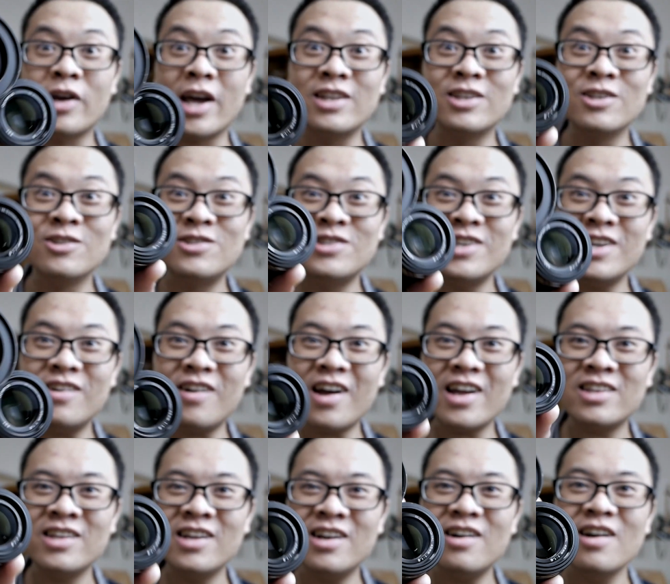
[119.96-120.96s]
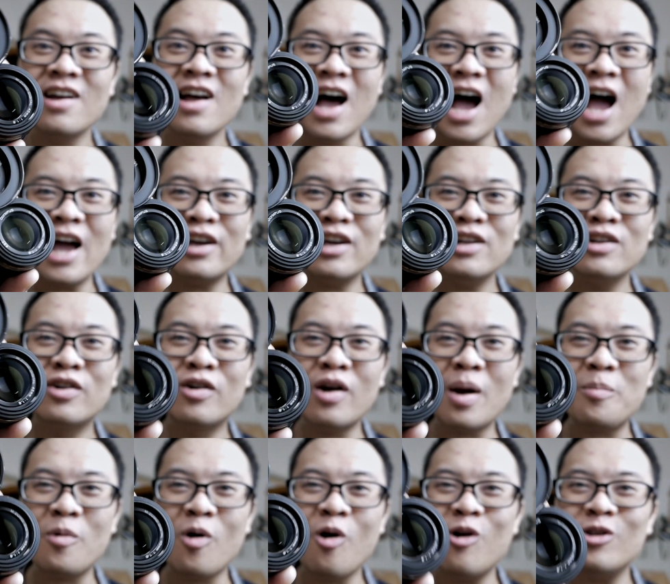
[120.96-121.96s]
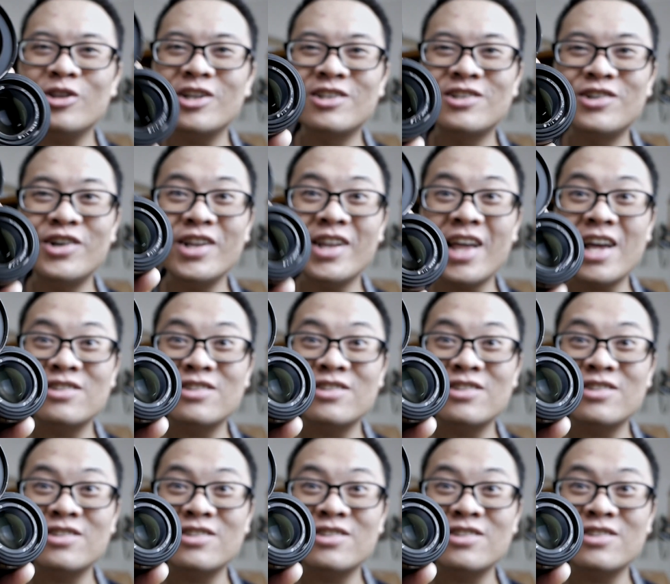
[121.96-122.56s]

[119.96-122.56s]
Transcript: Now can you see right here? I can grab all the three